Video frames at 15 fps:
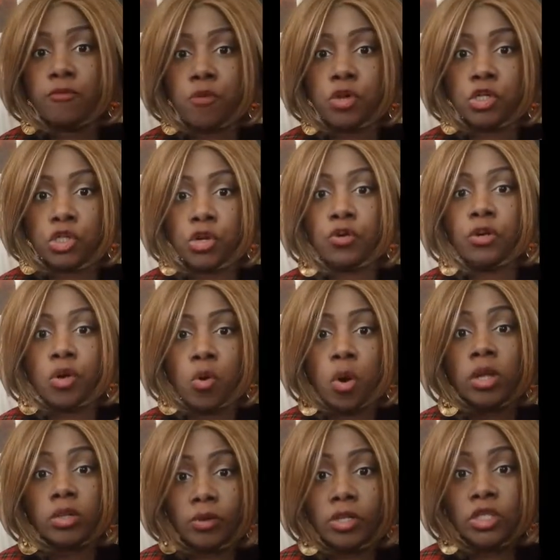For a shirt to go
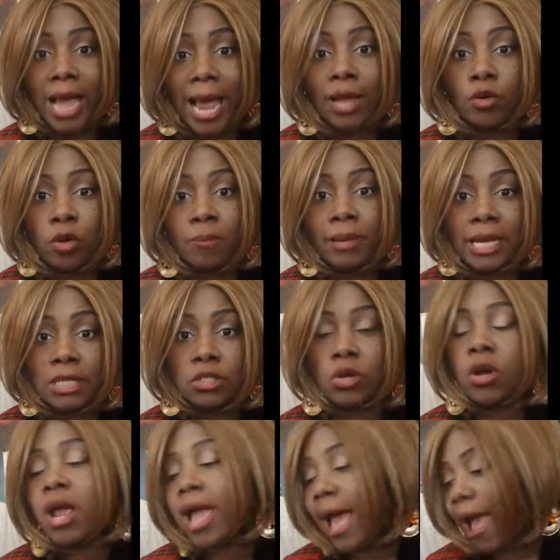under a jacket or a
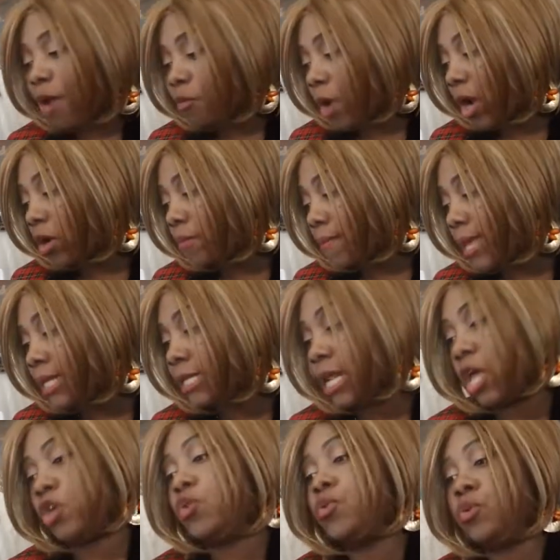blazer, I recommend
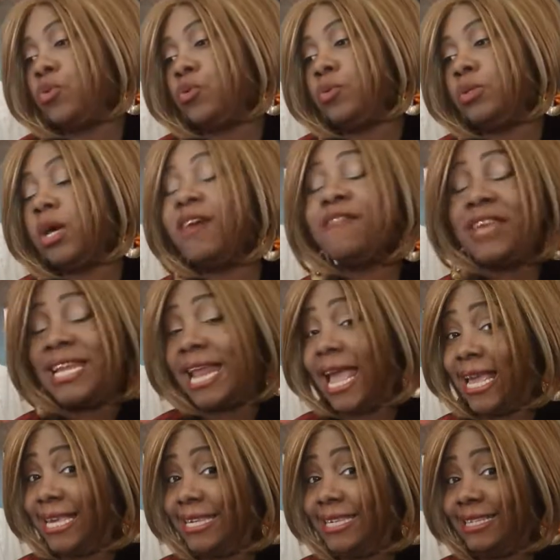that you use a
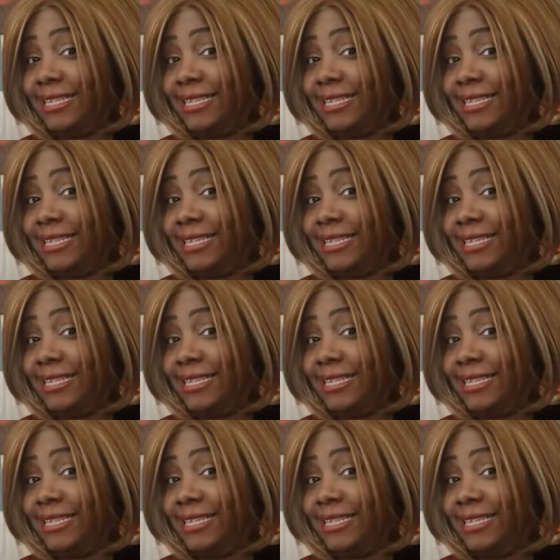V-neck.